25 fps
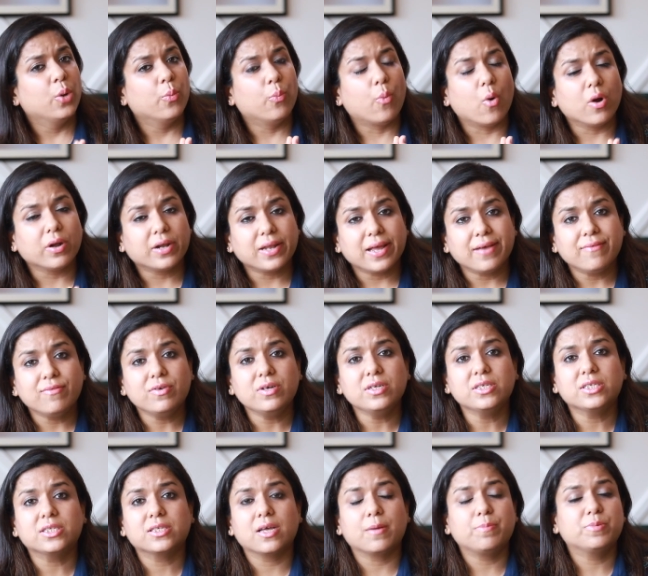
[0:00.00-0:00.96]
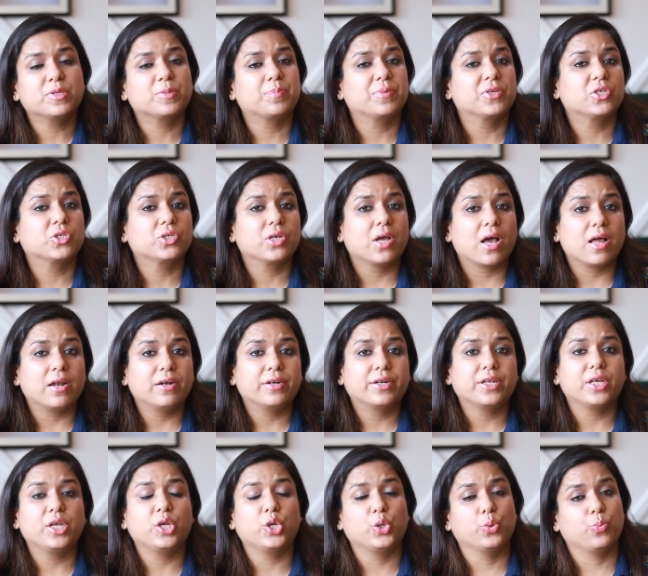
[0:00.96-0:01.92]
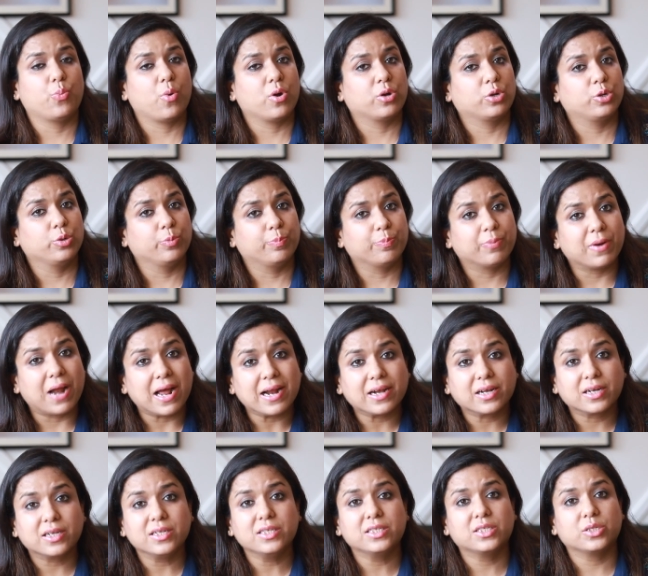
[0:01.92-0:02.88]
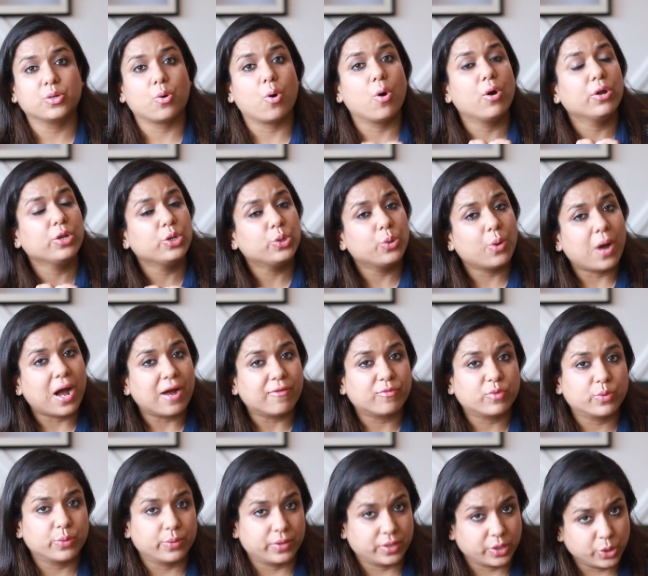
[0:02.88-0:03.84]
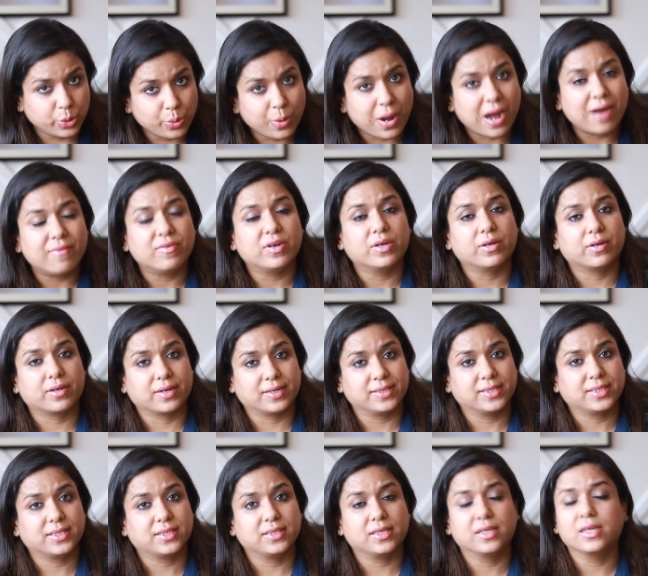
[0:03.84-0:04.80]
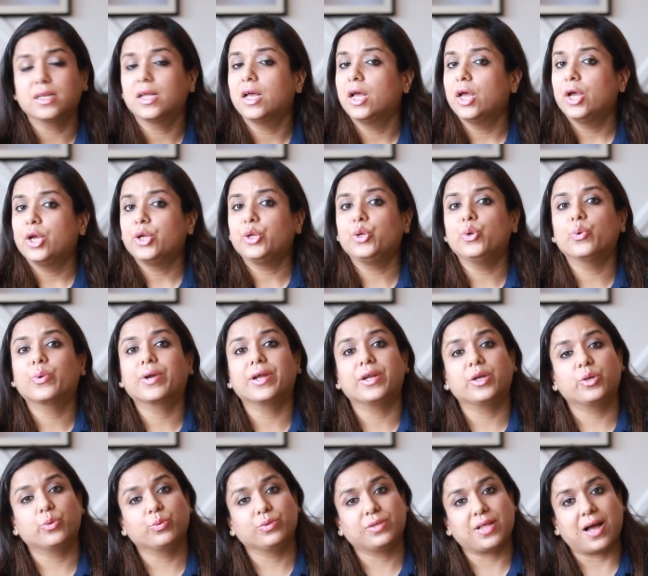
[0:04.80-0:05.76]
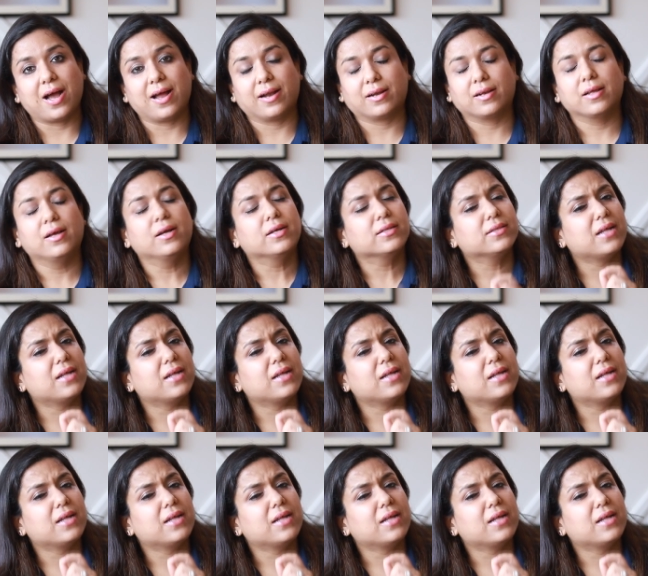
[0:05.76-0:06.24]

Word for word: whatever subspecialty you want to practice or you have to you have interest in, you can do that.